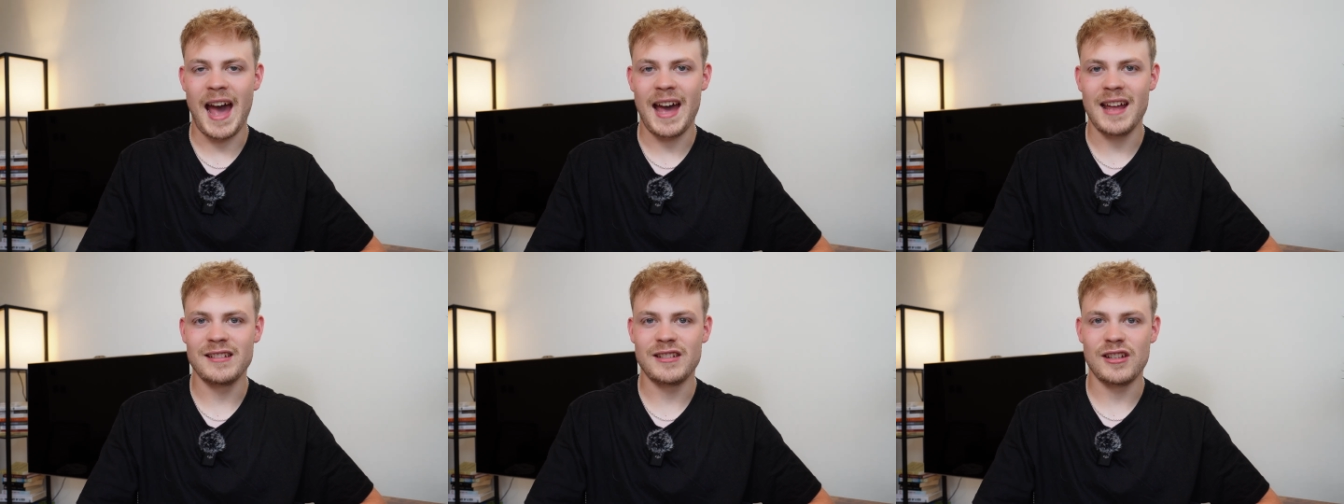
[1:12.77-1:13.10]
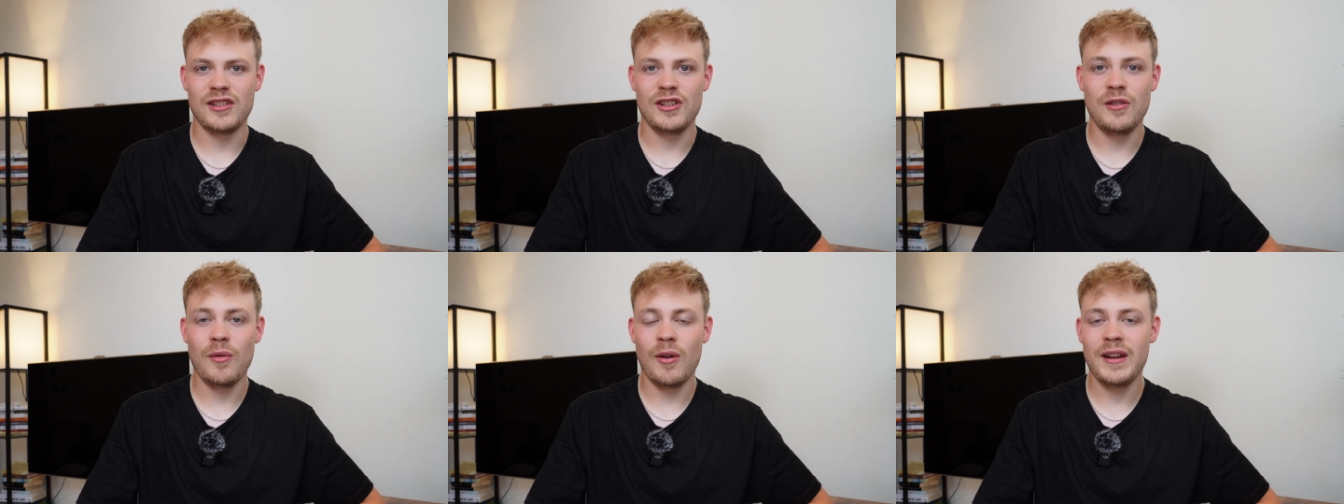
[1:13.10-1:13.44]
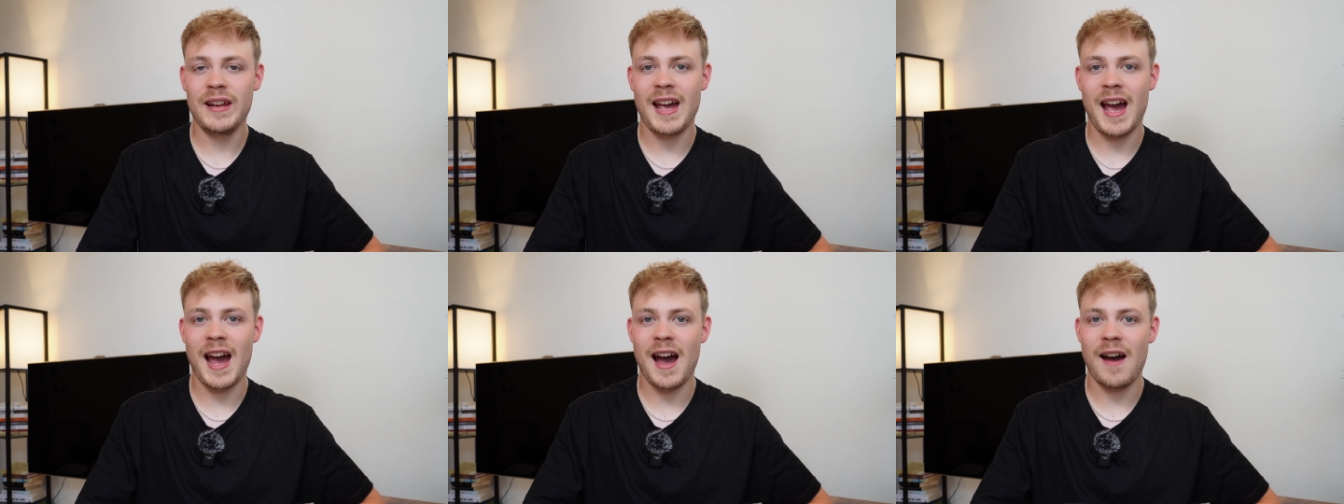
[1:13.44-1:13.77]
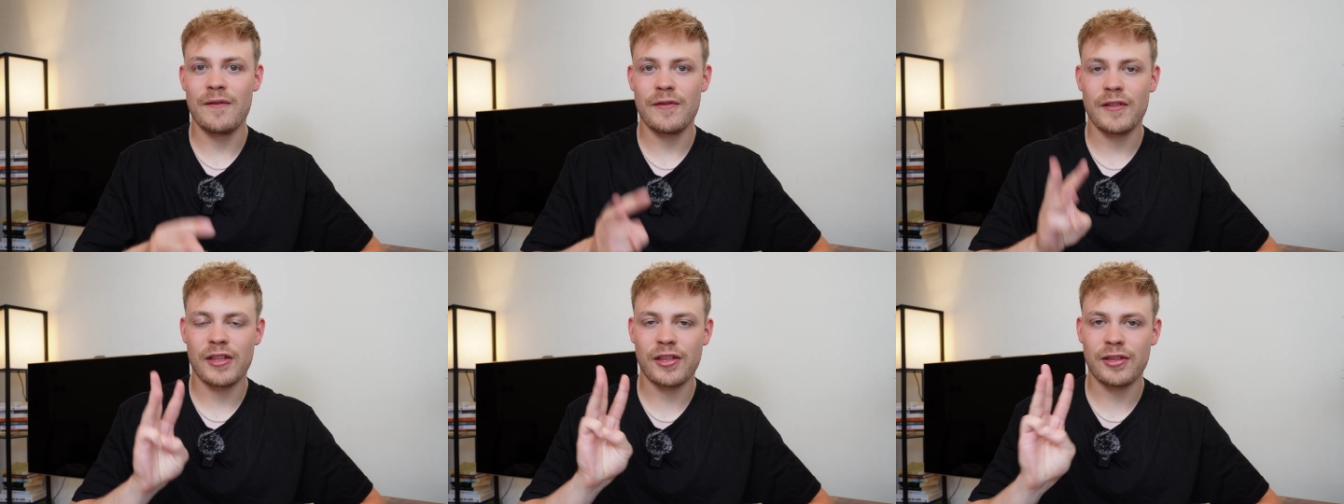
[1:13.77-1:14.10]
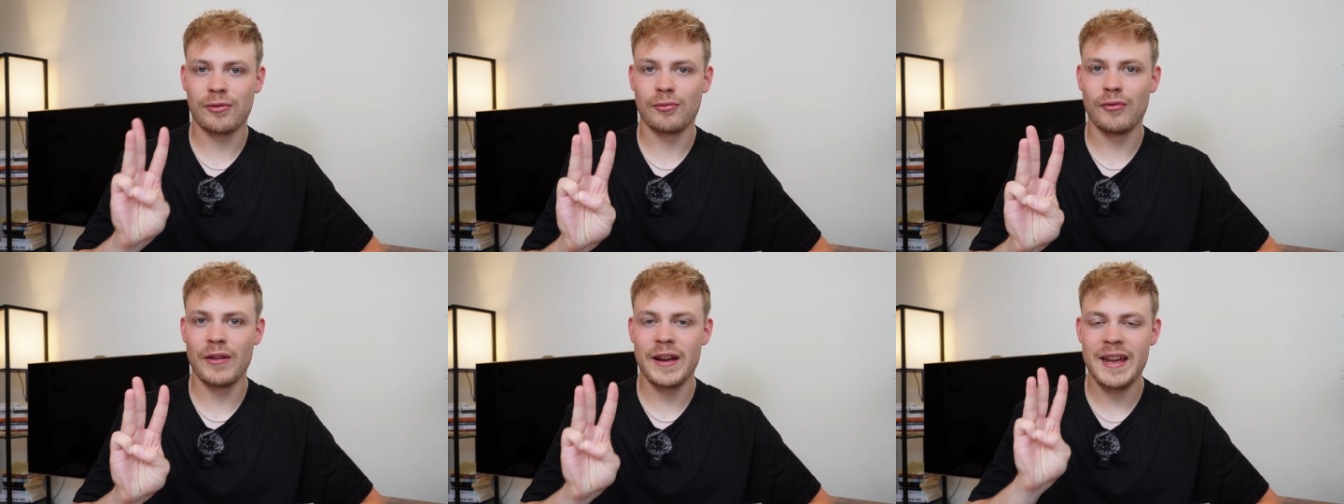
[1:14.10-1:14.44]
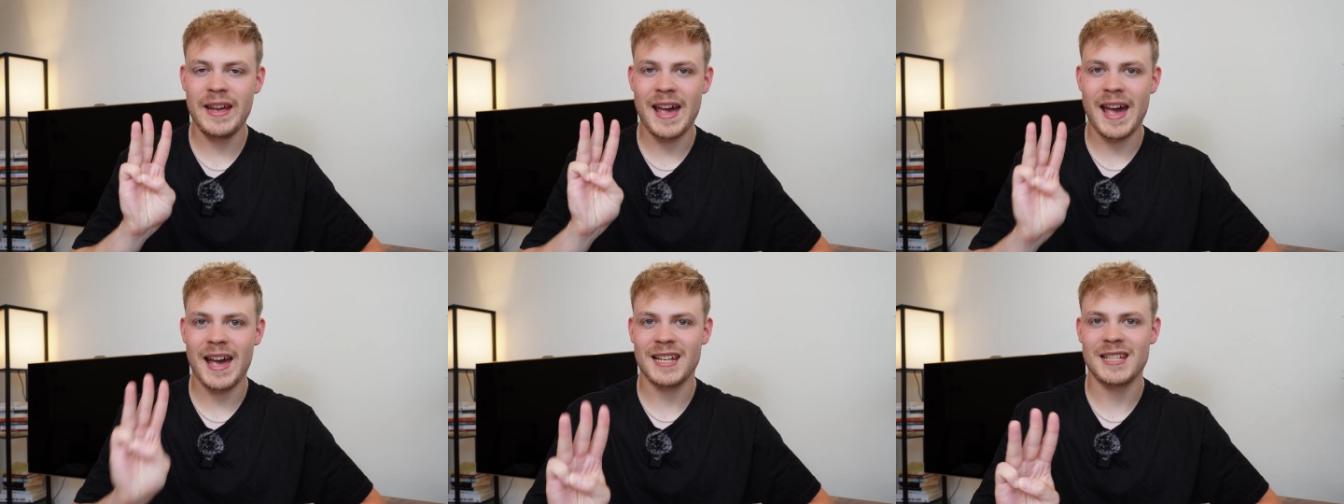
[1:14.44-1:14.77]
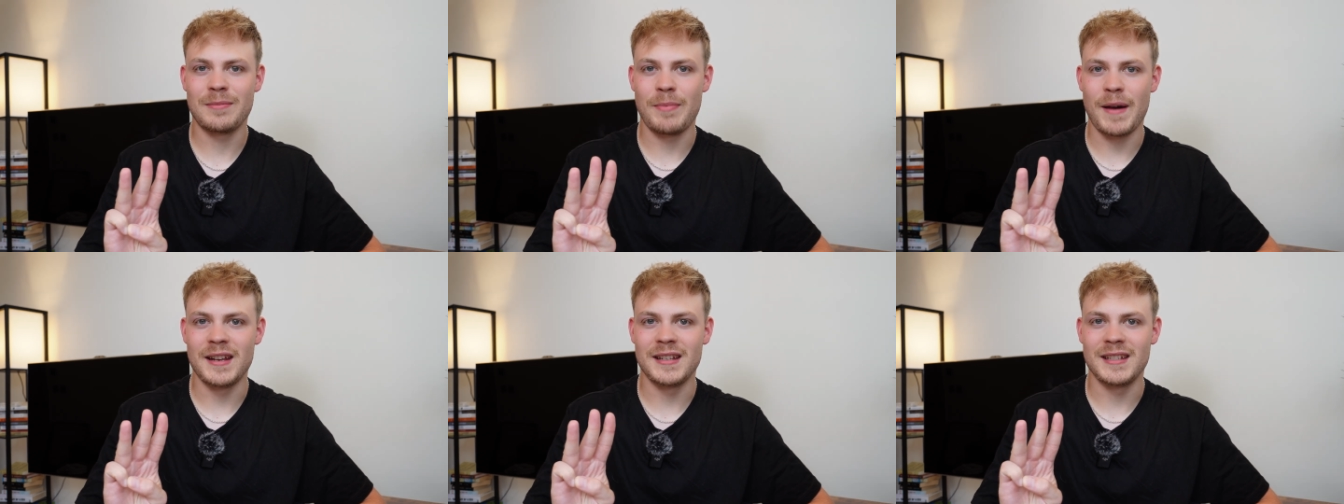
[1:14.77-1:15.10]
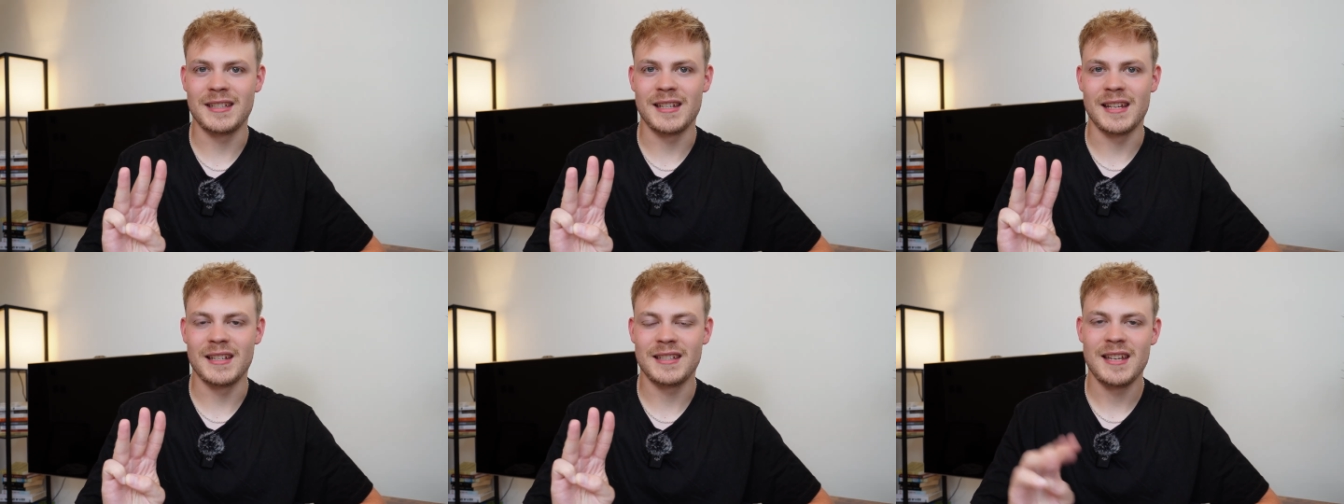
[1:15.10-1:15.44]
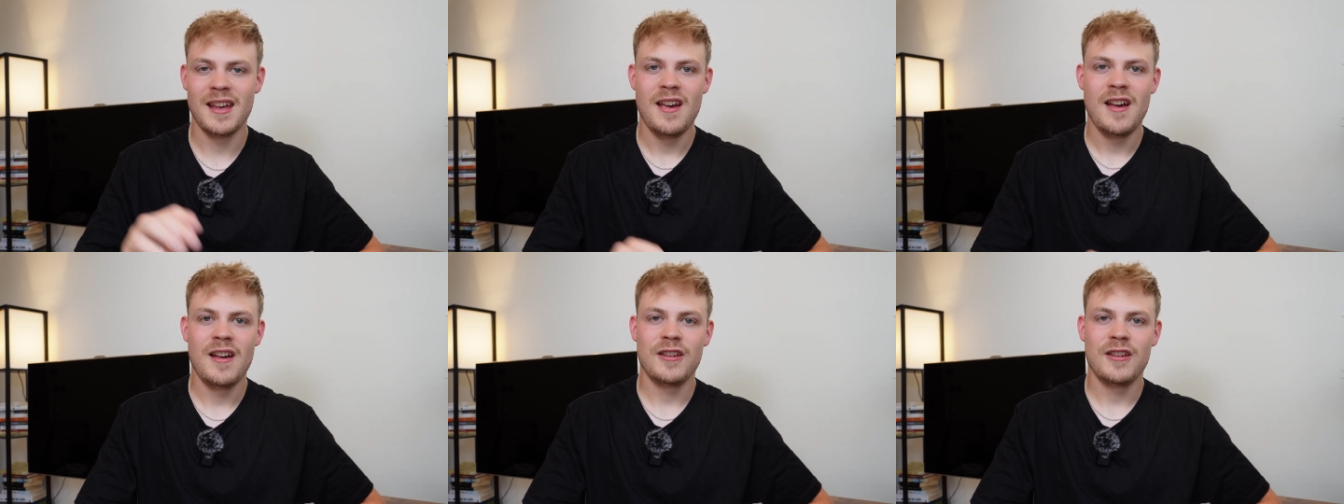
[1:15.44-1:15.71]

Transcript: and you only have three expenses